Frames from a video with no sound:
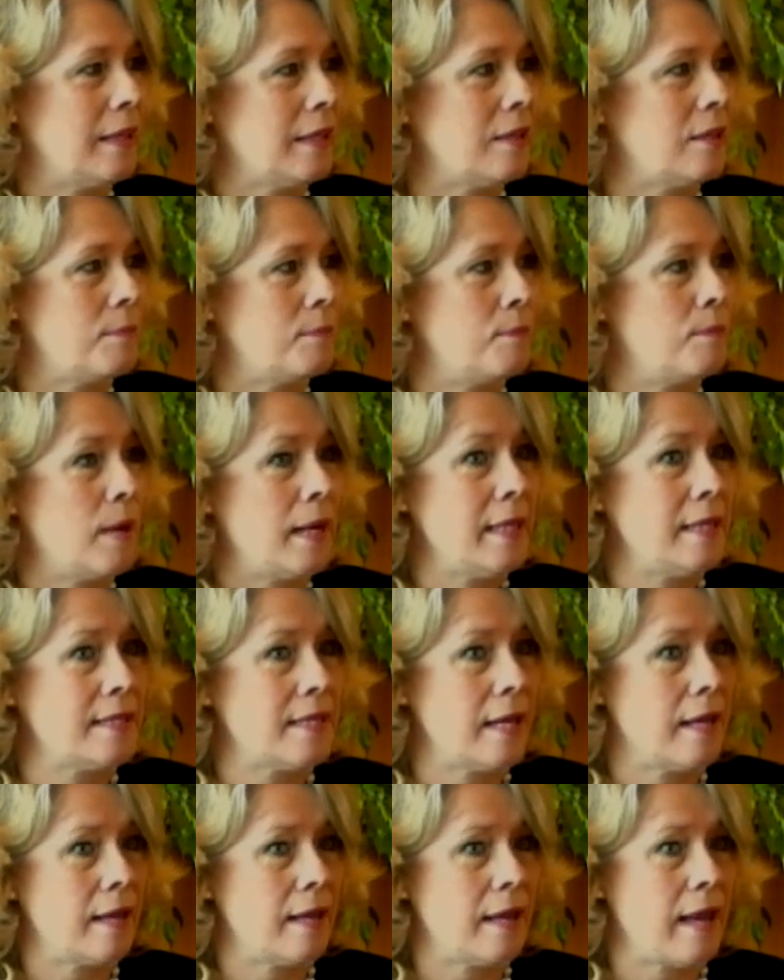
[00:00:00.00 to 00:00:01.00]
like money
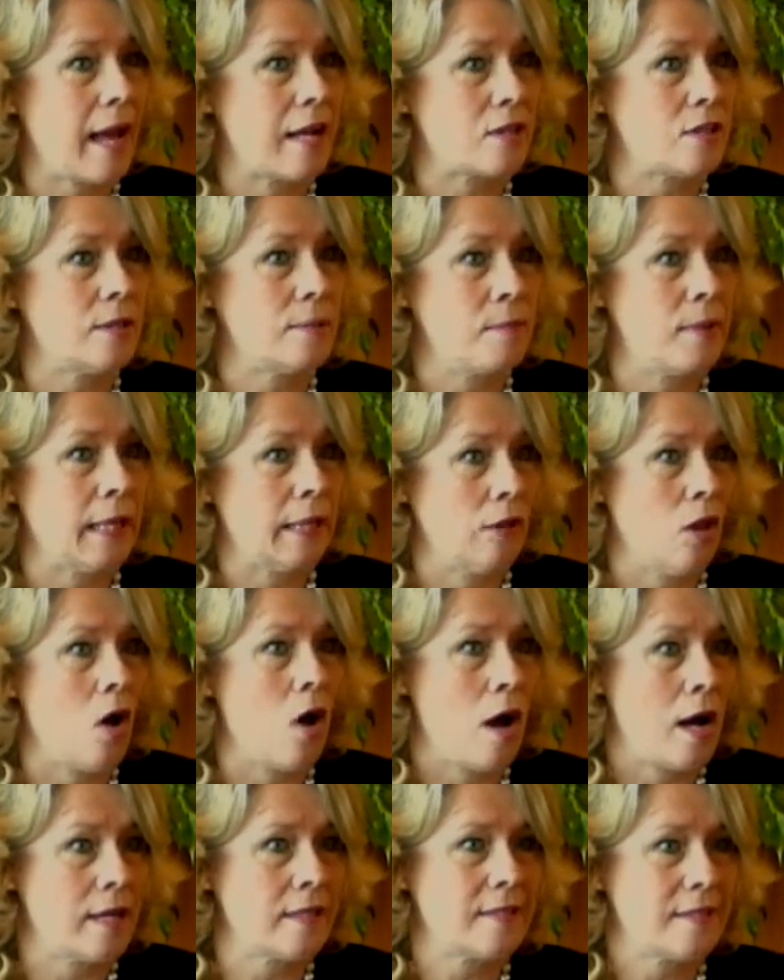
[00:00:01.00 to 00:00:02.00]
is actually being
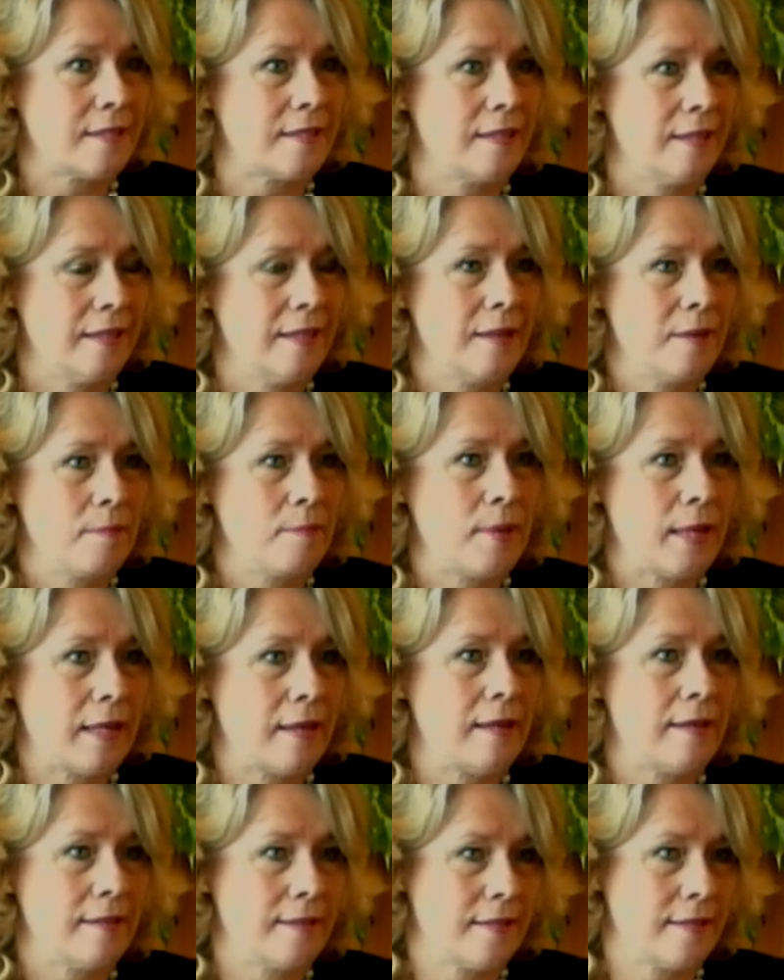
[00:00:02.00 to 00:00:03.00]
lost
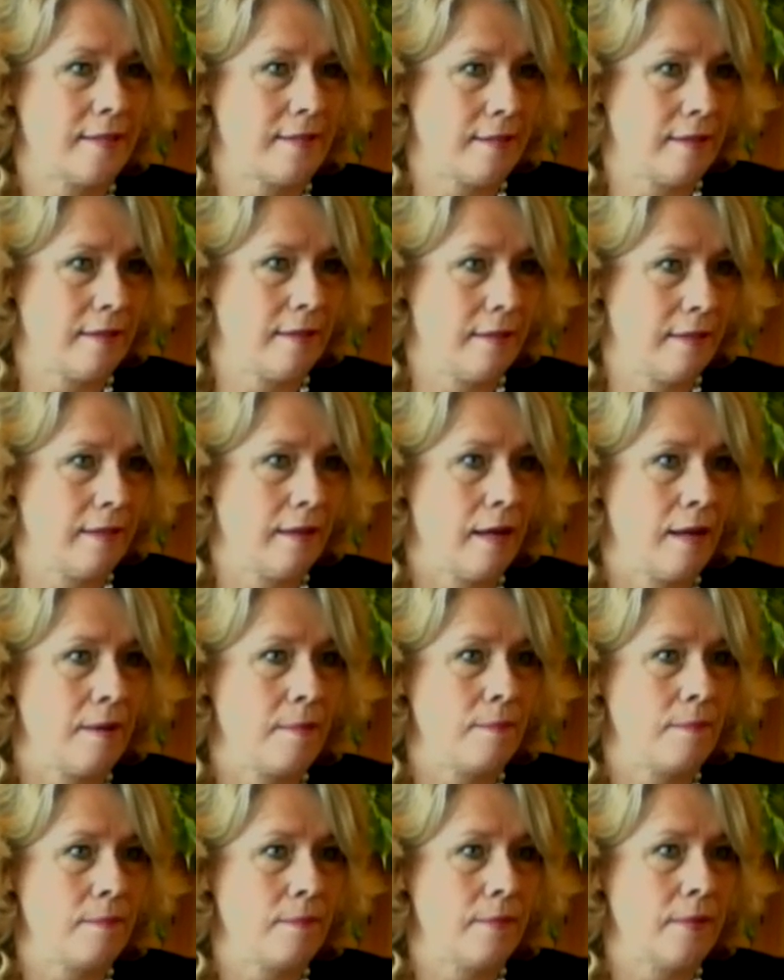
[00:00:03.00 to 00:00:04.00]
because
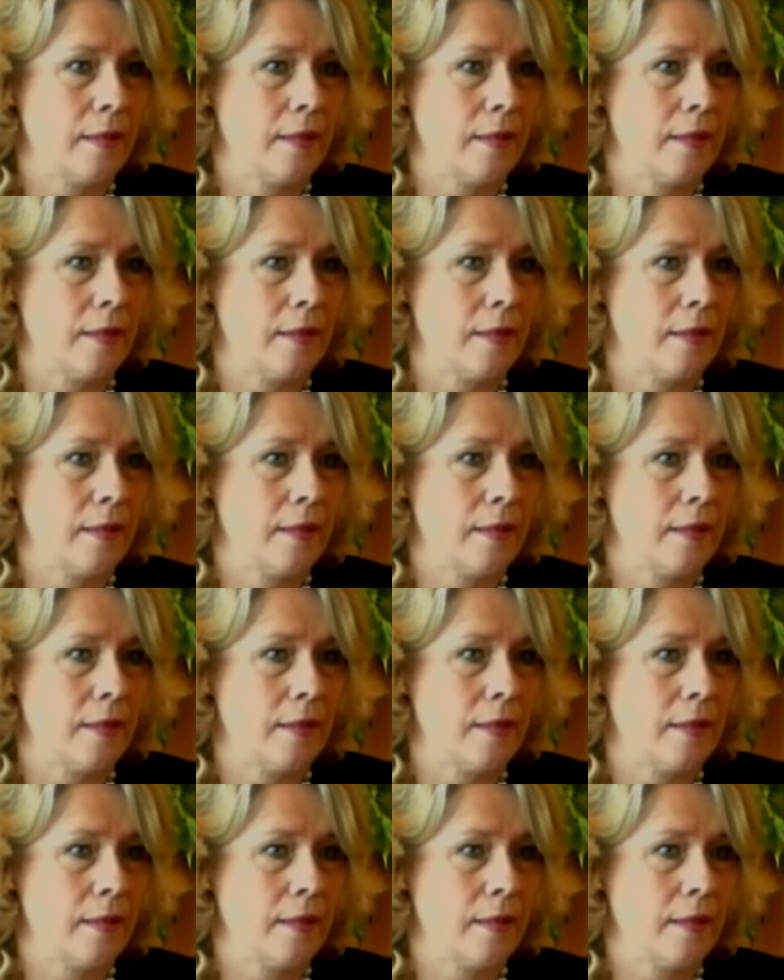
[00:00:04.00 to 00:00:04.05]
um,